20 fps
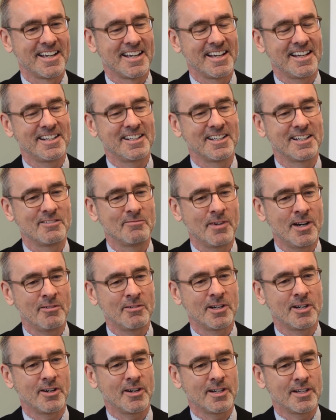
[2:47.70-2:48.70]
And in my
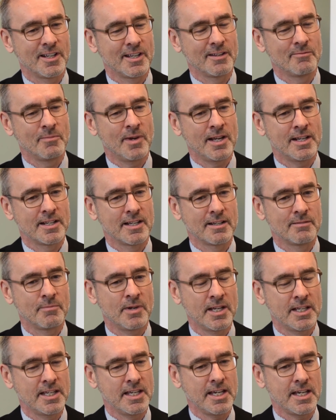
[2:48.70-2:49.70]
regard, in
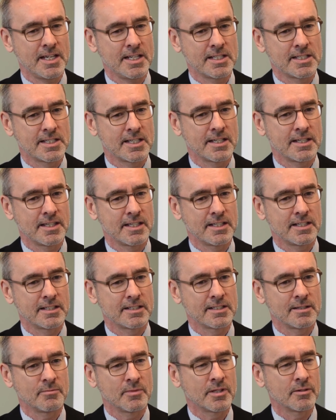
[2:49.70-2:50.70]
my case, I think
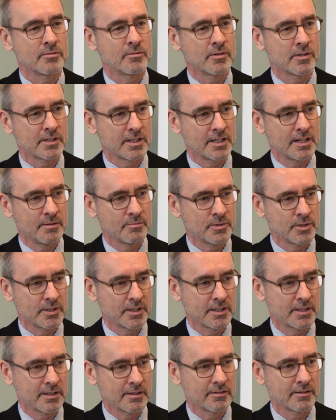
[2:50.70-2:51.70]
some of the work that I'm doing
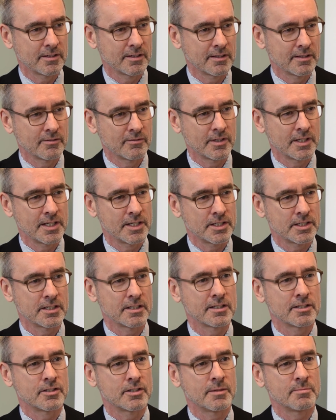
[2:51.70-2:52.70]
in relation to
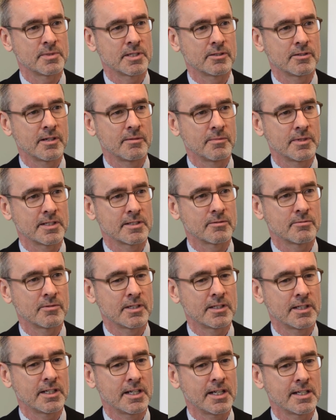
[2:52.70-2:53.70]
the TRIPS agreement is
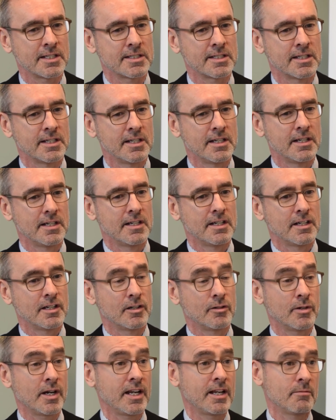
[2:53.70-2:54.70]
one that has
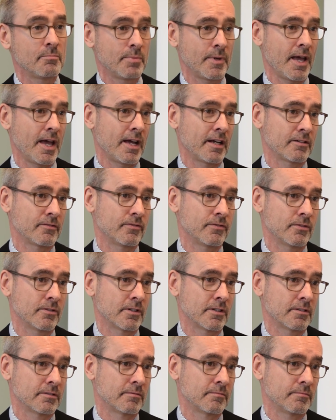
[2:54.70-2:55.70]
great impact
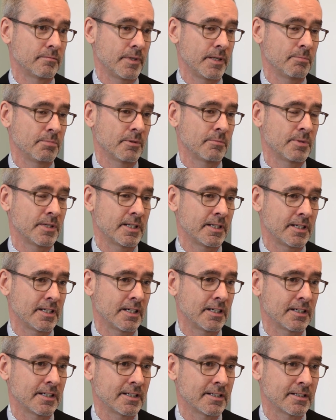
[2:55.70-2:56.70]
for people,
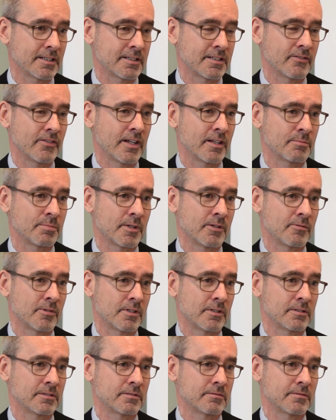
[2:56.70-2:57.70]
particularly in the developing
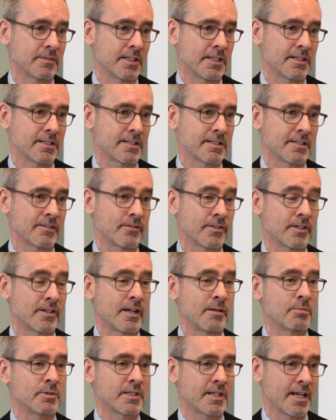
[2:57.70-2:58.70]
world. That is, if they're
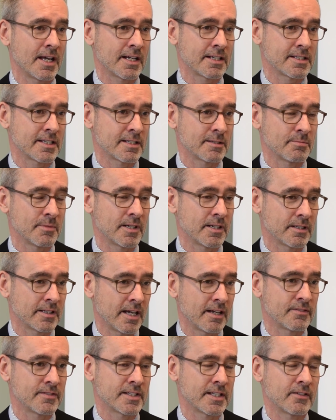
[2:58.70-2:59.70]
able to access
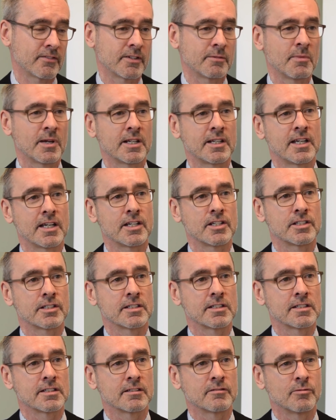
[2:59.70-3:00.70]
life-saving
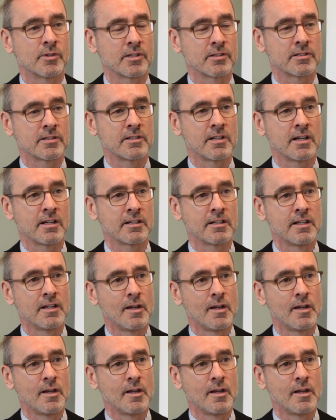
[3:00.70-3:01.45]
medications, and whether or not